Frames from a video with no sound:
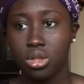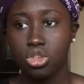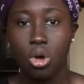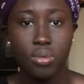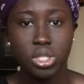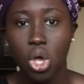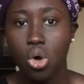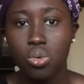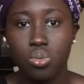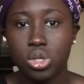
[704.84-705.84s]
Your
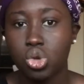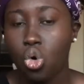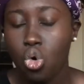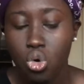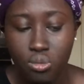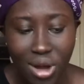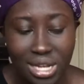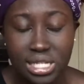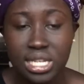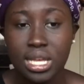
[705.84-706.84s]
result was
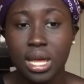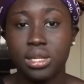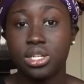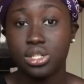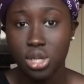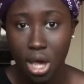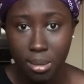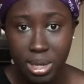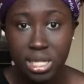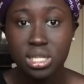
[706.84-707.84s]
already
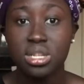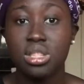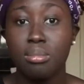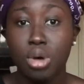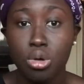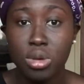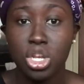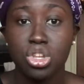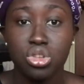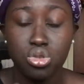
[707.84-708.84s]
determined the
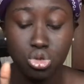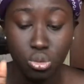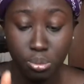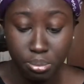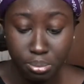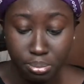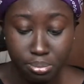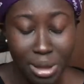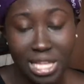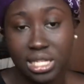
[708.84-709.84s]
moment you
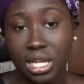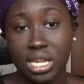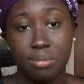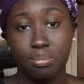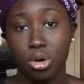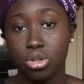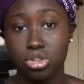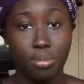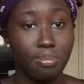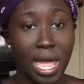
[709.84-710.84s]
basically put
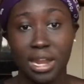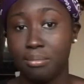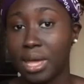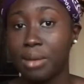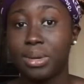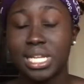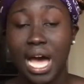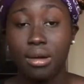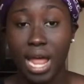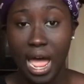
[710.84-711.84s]
your pen and paper
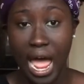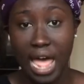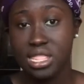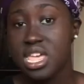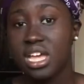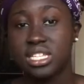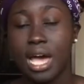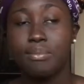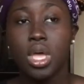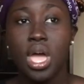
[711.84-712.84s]
down at the
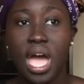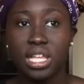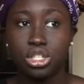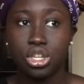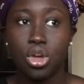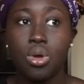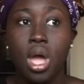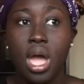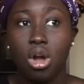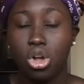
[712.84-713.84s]
exam. And so
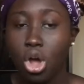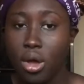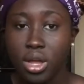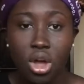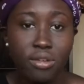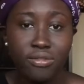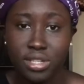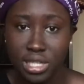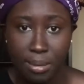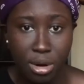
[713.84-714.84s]
going over
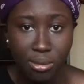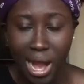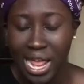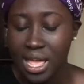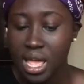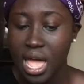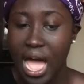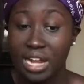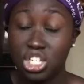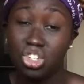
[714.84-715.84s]
summer, right,
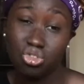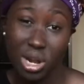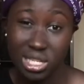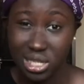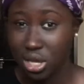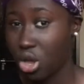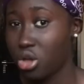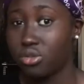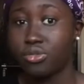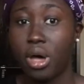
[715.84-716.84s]
and stressing
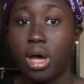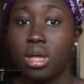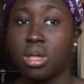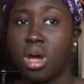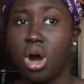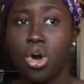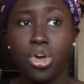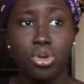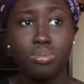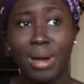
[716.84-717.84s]
over,
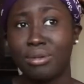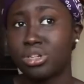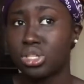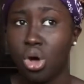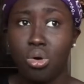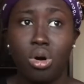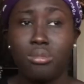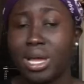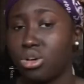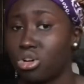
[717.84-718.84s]
oh, my result, oh
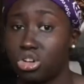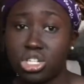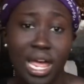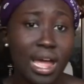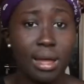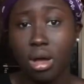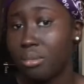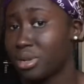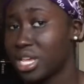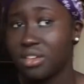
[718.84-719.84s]
my gosh, like I
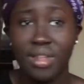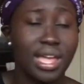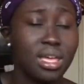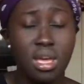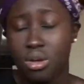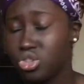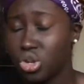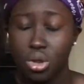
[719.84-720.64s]
can't believe, like, you